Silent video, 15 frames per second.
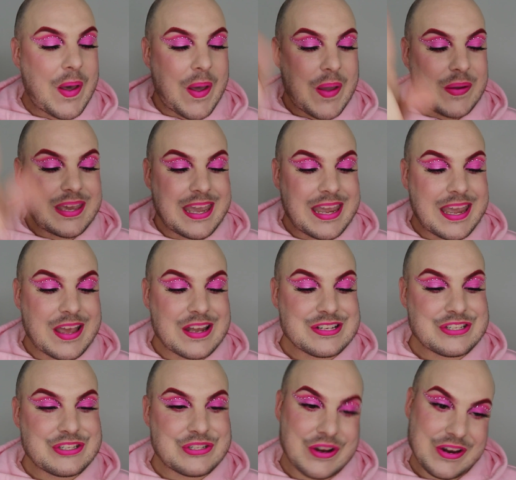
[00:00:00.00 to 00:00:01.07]

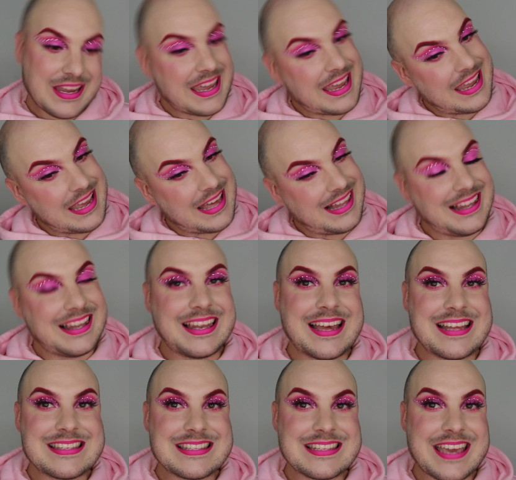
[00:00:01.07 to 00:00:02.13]
Okie dokie,
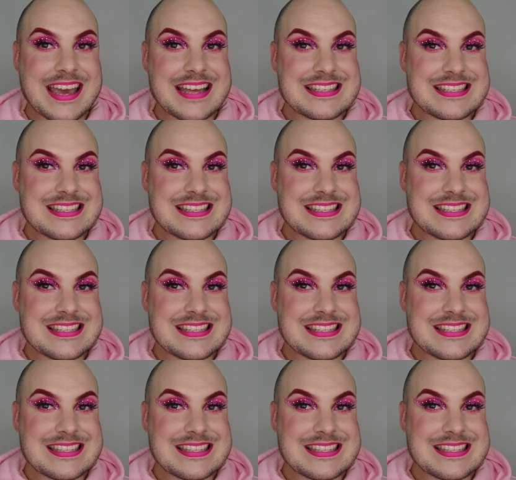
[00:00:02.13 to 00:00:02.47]
let's get